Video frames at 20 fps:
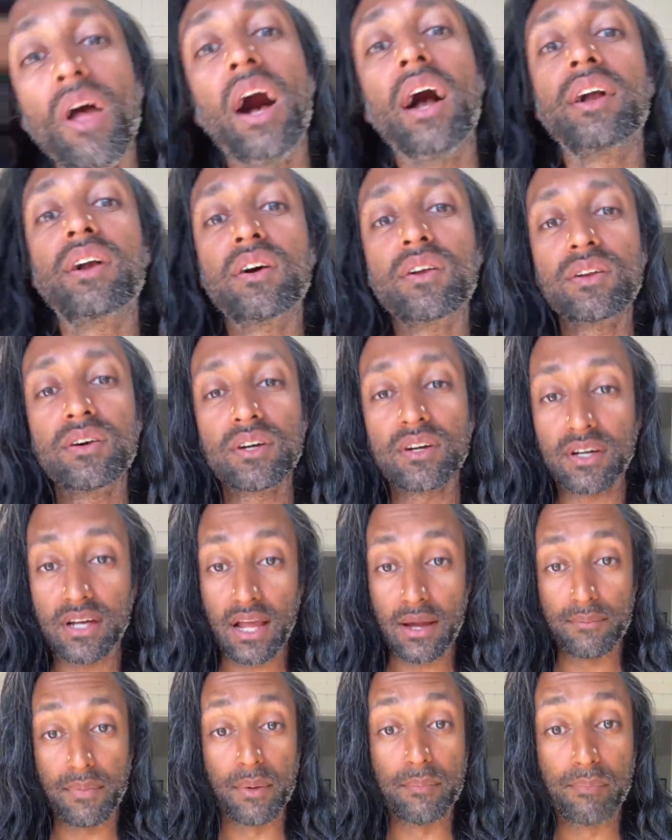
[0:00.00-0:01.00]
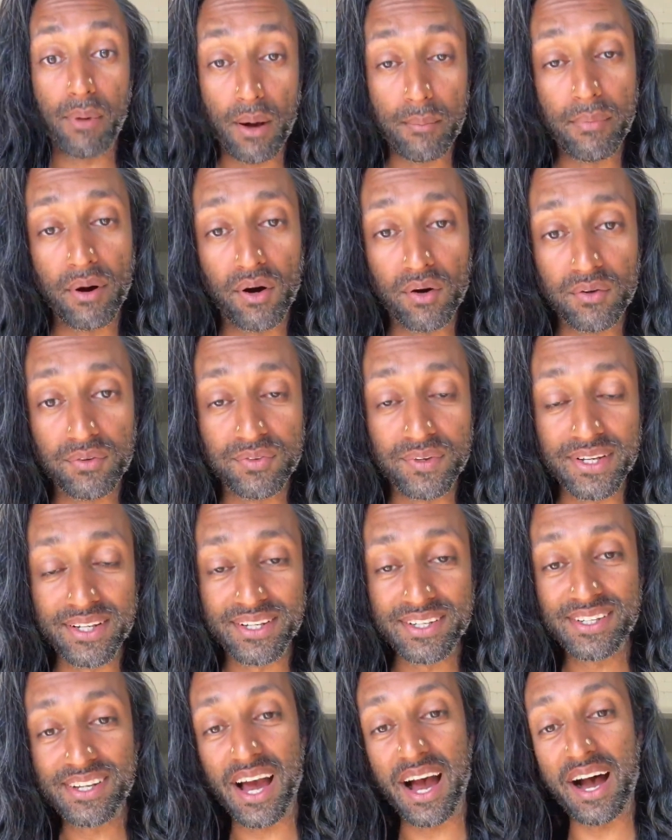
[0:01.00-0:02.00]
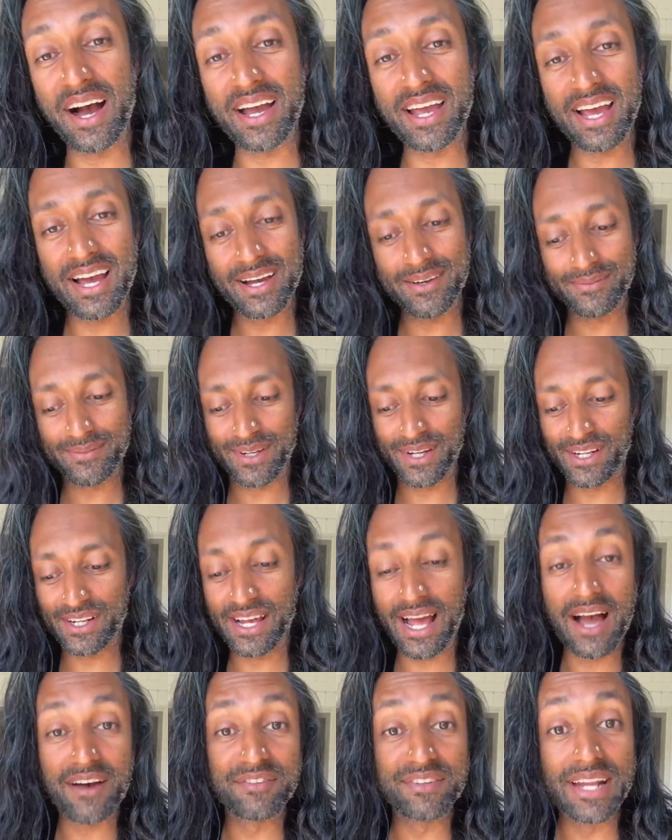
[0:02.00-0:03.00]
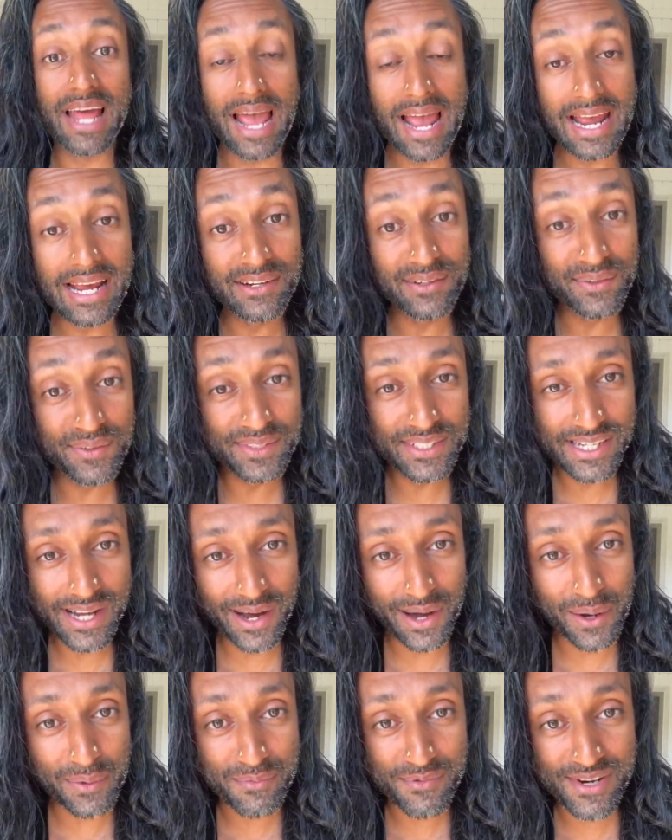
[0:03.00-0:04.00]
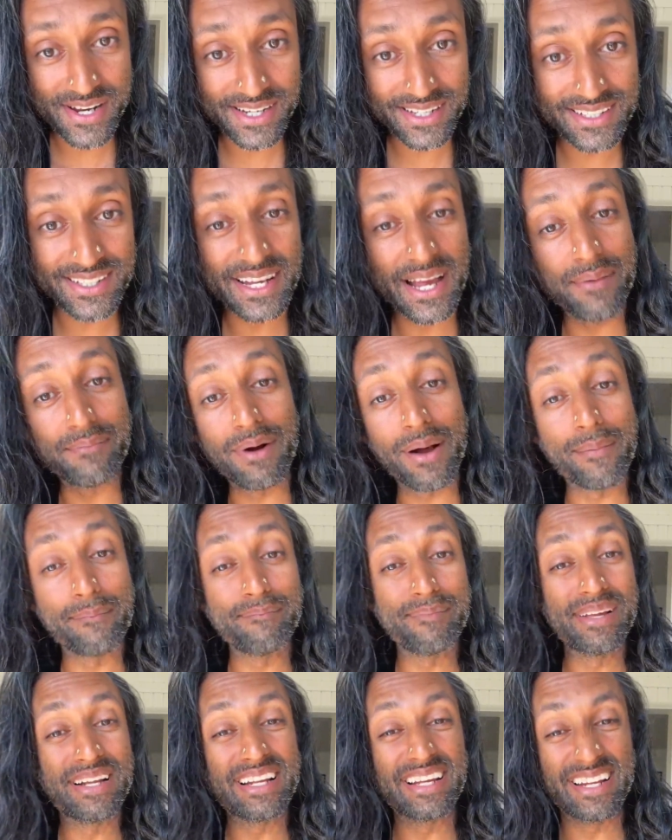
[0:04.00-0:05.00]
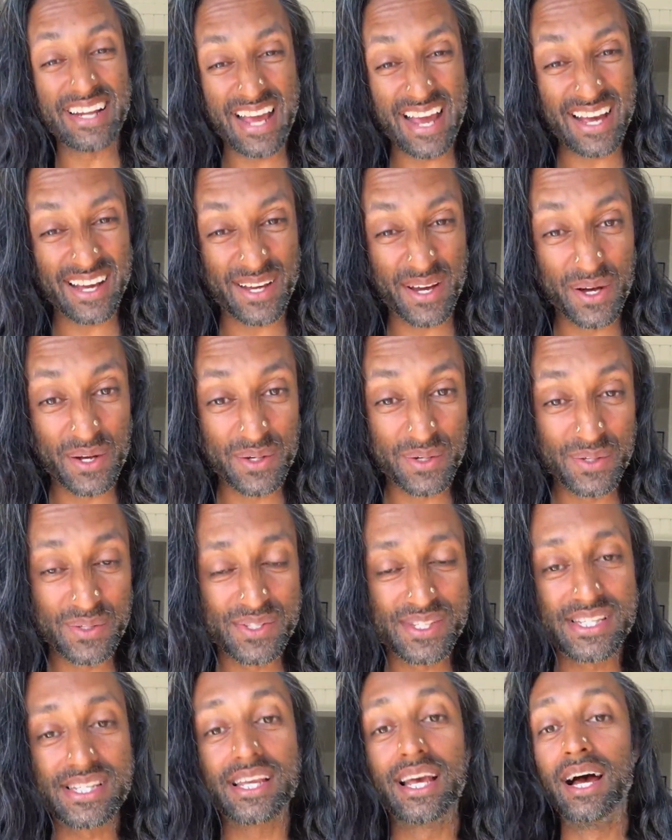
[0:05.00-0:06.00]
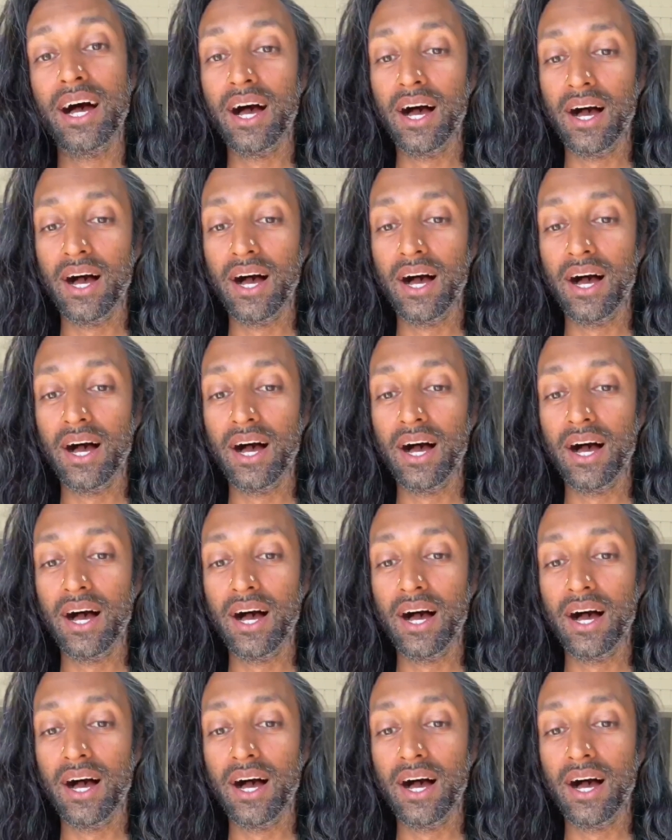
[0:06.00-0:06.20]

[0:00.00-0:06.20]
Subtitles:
I gotta get my bum hole fingered. I am gonna have an anal de-armoring to get my millionaire codes.